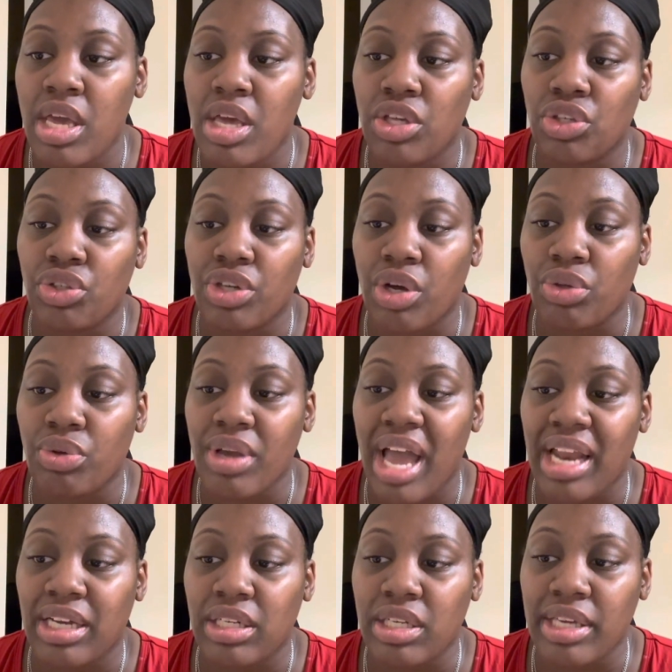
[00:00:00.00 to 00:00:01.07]
You know, you
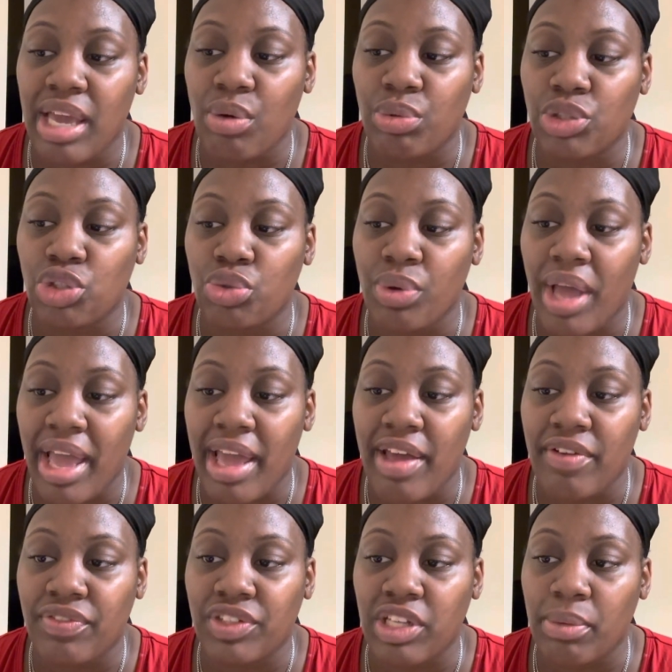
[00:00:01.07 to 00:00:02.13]
got to look at what you
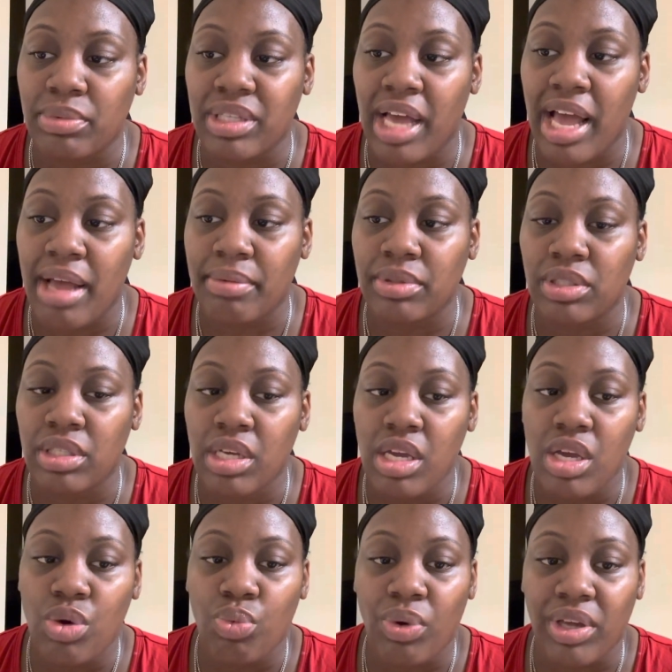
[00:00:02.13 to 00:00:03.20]
have. Sometimes
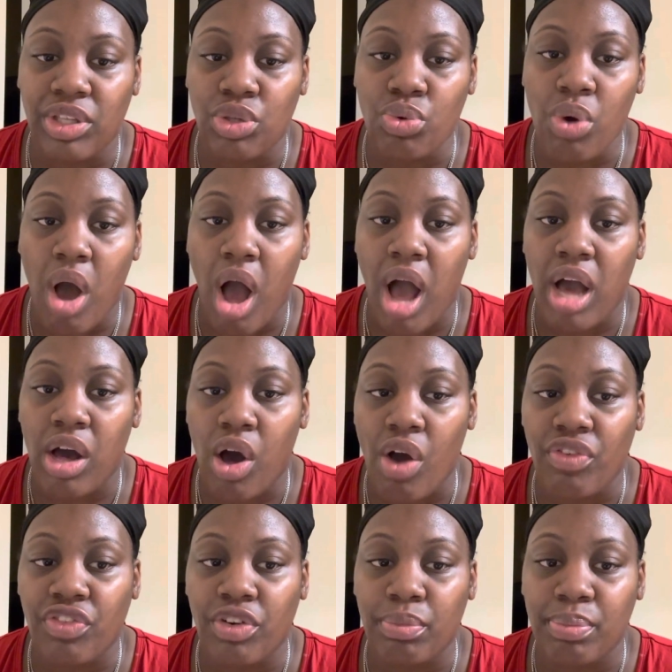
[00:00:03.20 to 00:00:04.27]
when you are
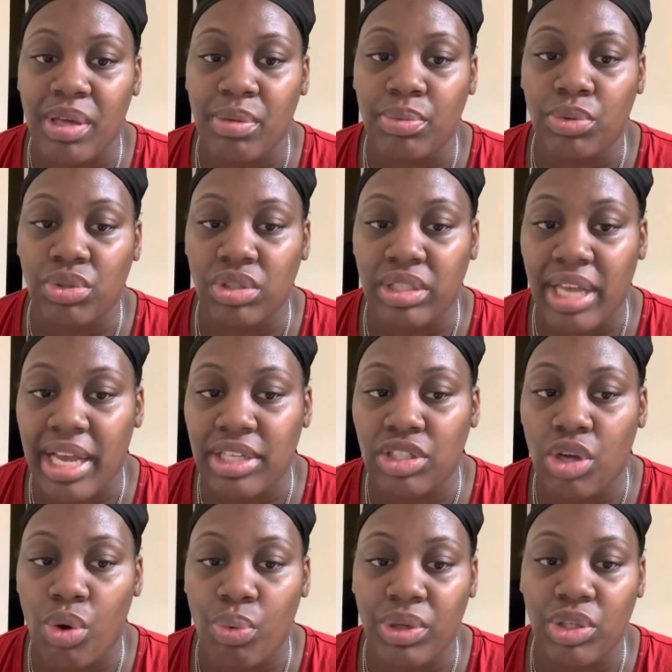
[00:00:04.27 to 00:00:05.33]
offering people sex or
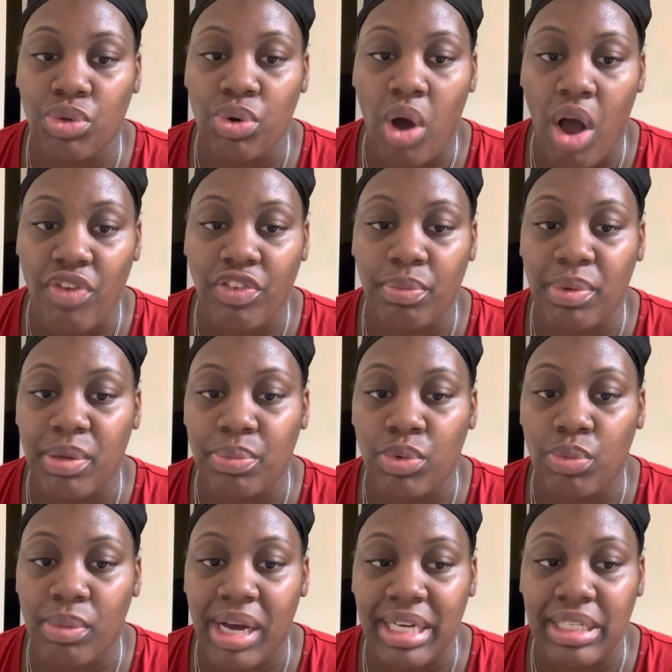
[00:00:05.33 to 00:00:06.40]
when you're offering people
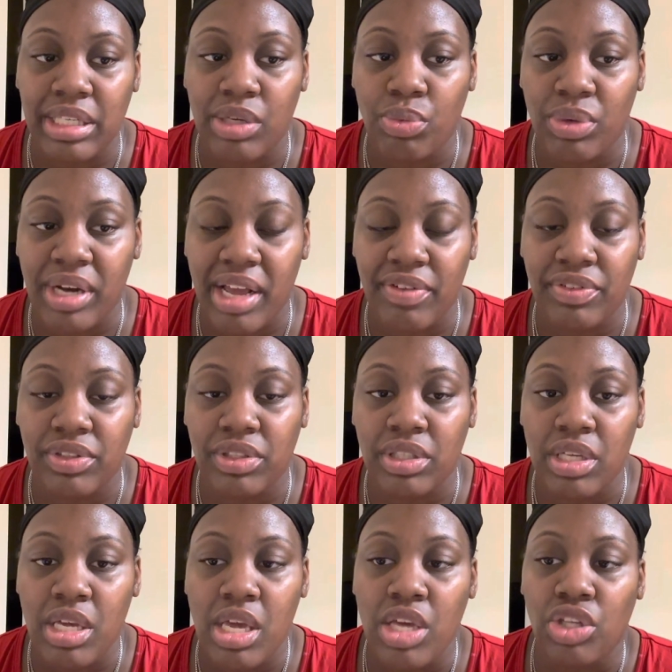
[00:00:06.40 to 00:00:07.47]
money and whatever,
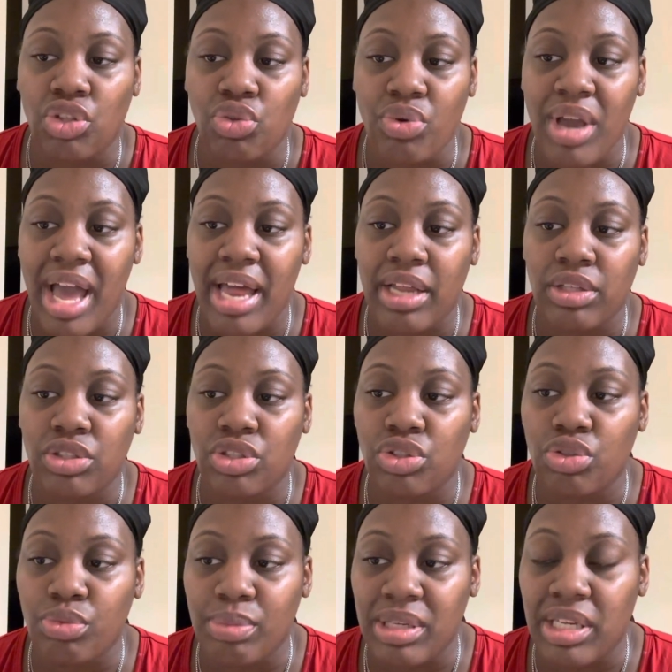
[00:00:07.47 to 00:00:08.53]
you got to
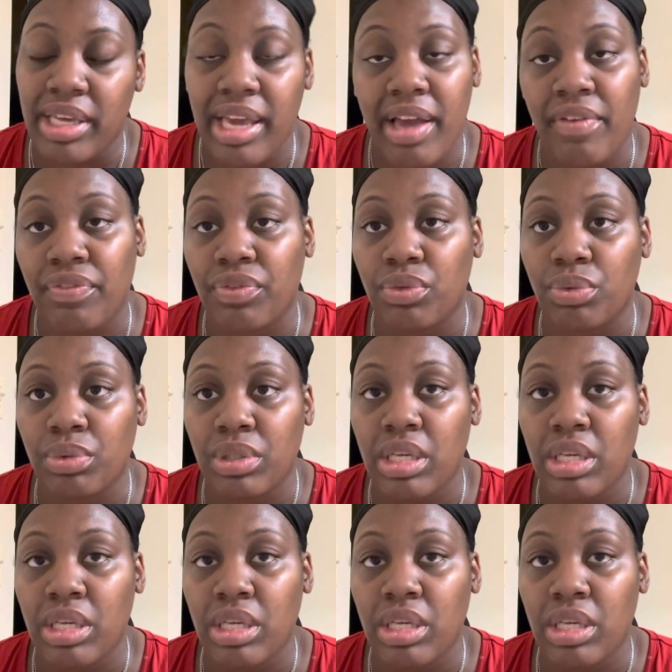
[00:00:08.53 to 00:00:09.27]
be careful.